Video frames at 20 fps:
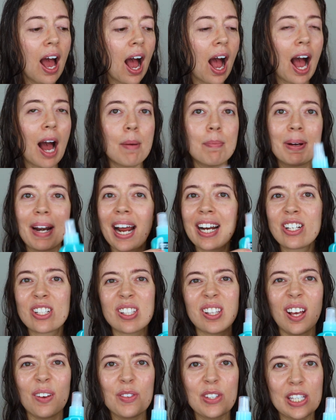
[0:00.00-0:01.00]
but I just
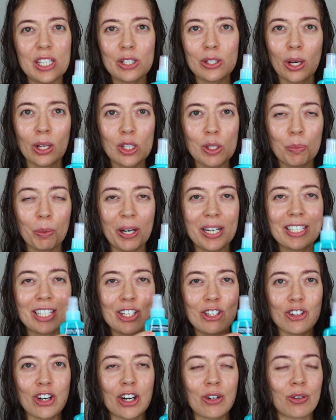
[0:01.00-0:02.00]
love sea salt sprays
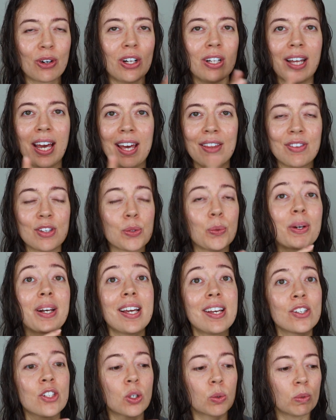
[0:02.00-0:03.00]
in general, and this one
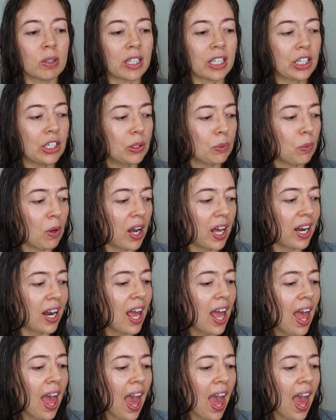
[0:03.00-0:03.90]
is a really good one.